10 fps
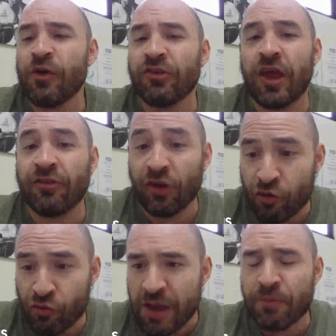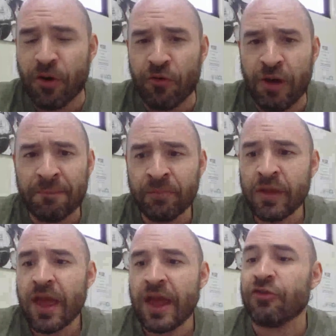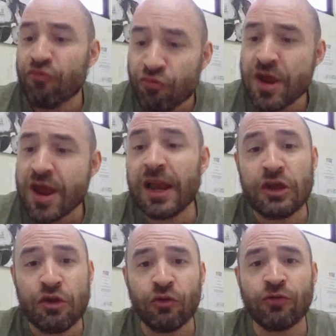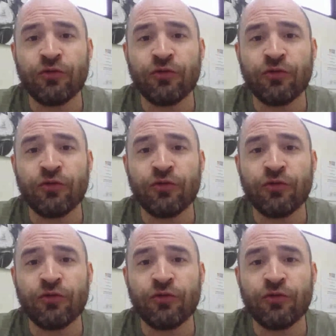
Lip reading: the AO is a great program. It's really